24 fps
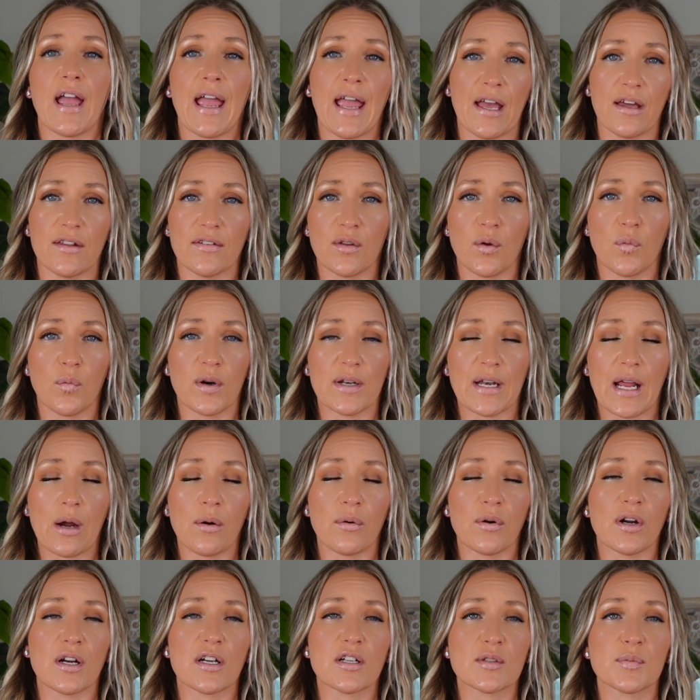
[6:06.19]
and the 1
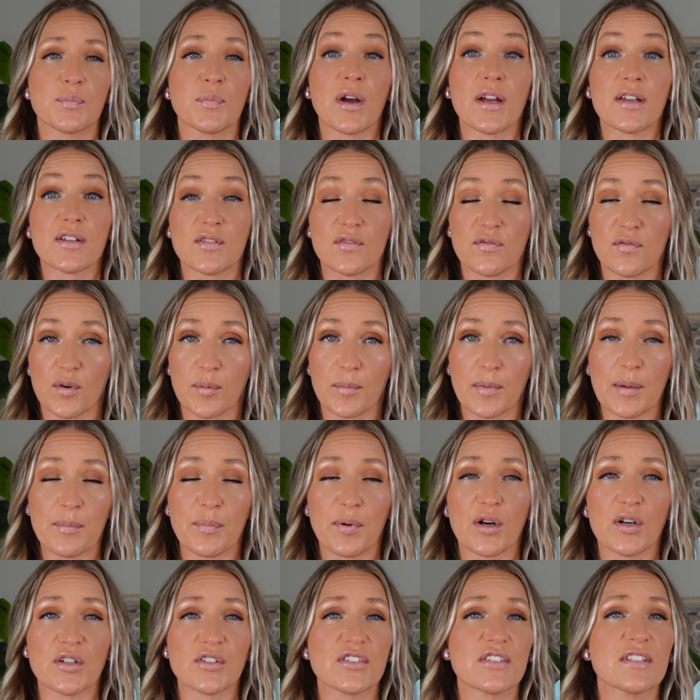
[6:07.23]
Hour Express for me
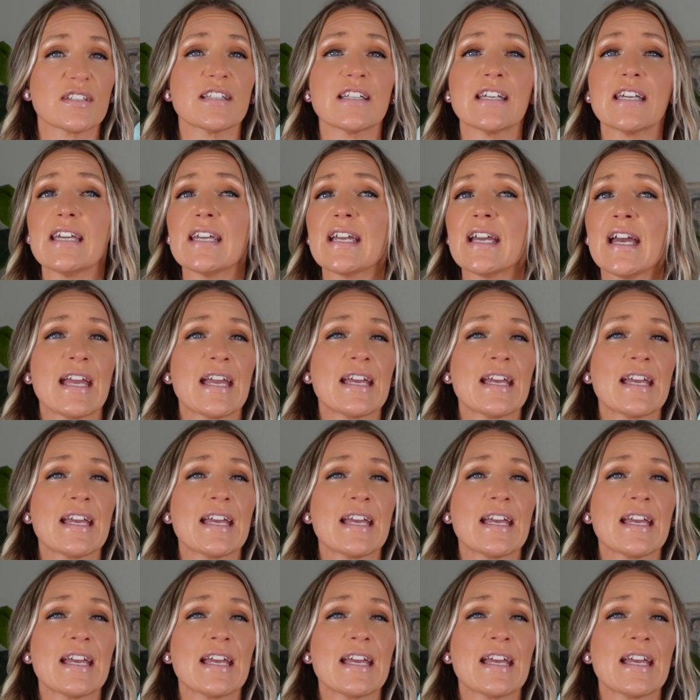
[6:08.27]
personally,